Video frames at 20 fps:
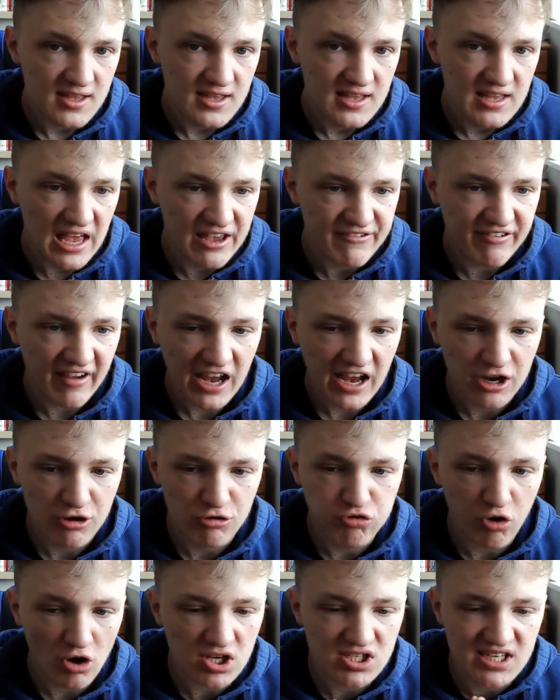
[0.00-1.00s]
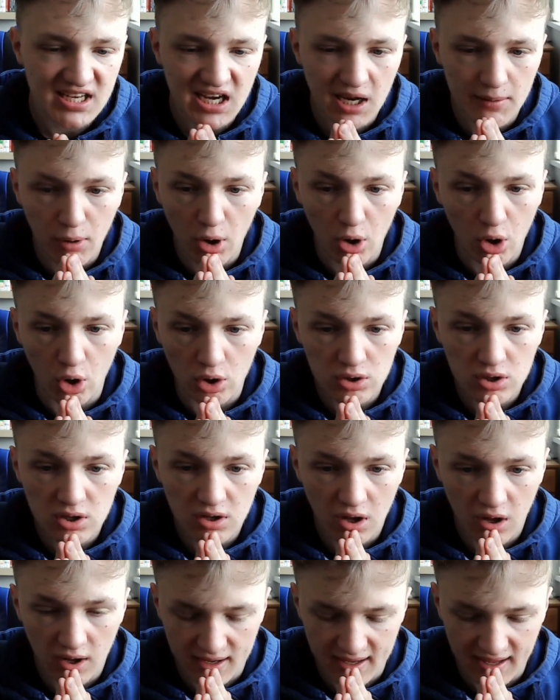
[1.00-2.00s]
If I cross in a ball,
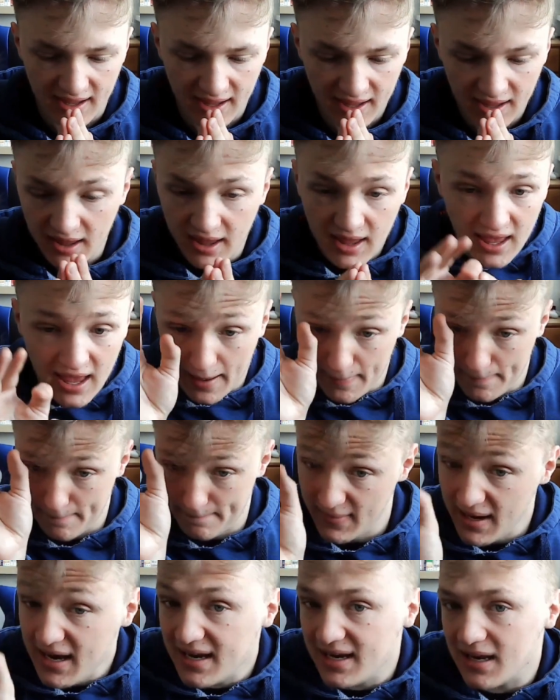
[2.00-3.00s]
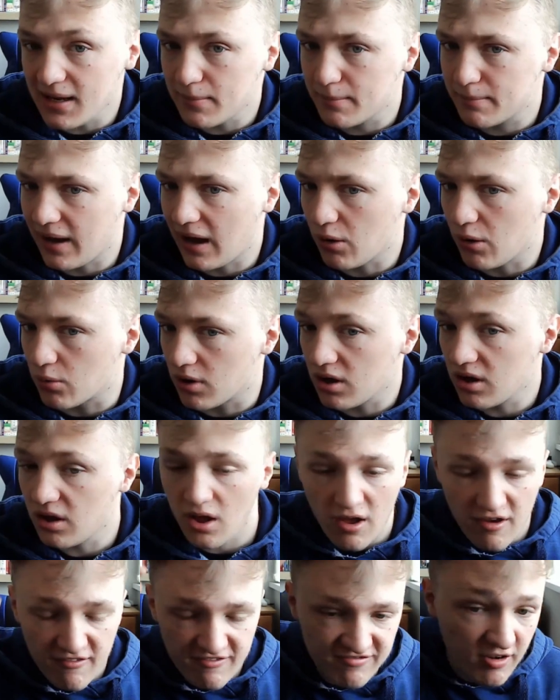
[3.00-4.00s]
okay, at medium power
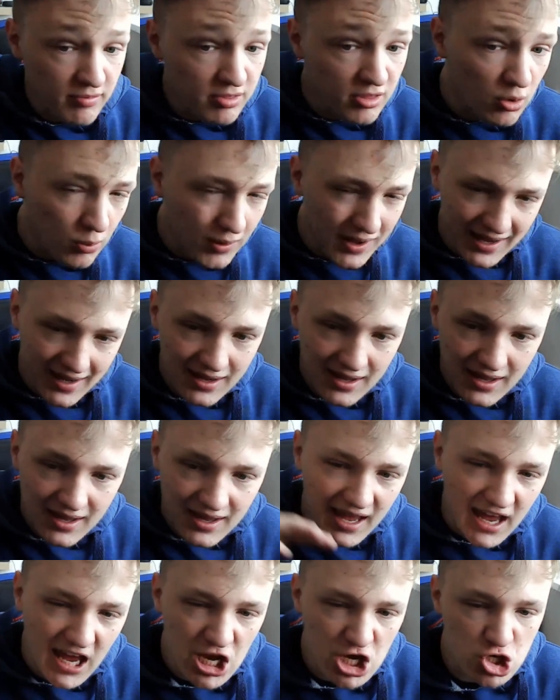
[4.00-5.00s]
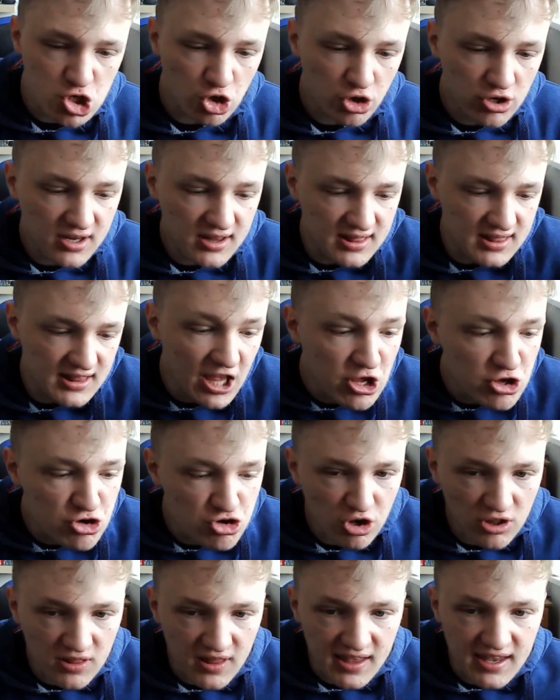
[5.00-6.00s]
from the wing, it shouldn't
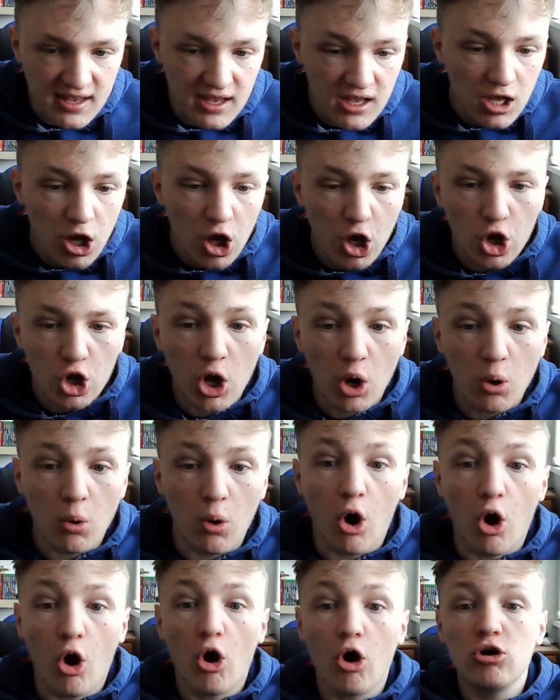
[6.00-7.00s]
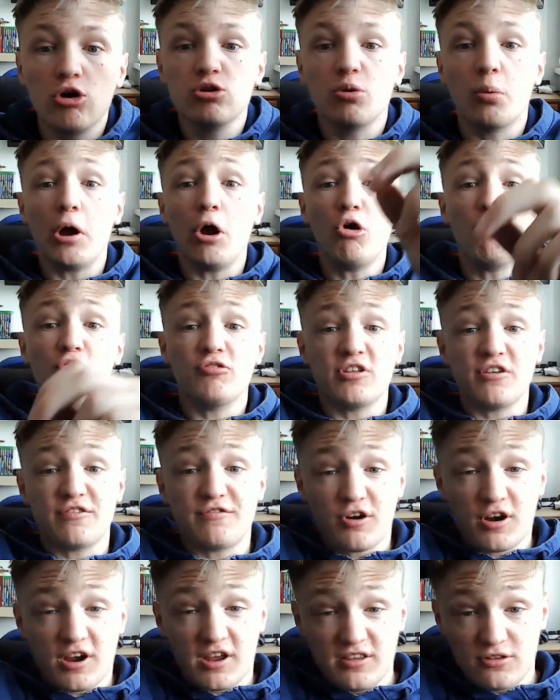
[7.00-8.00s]
literally go all the way over the
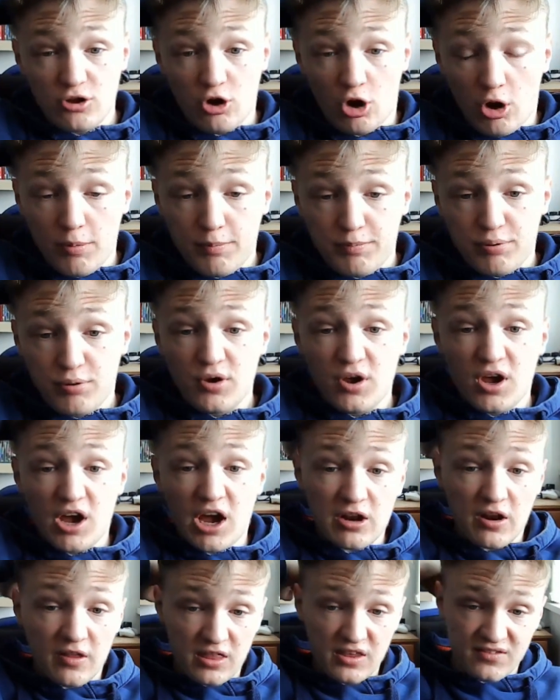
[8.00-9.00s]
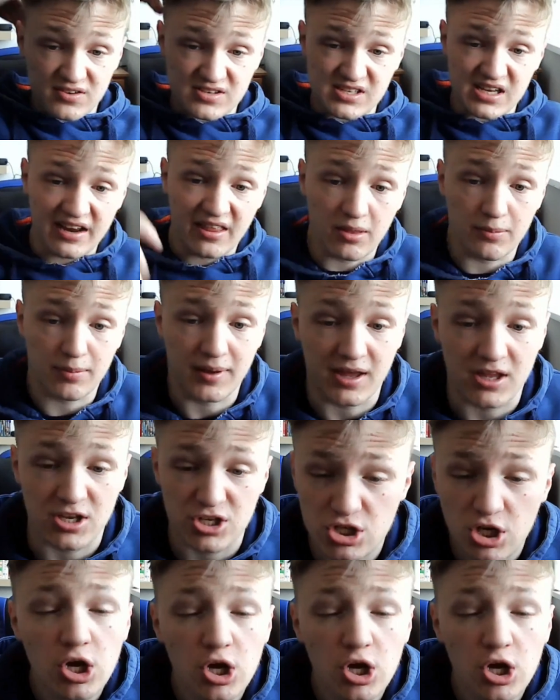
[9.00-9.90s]
fucking top and on the other side of the pitch.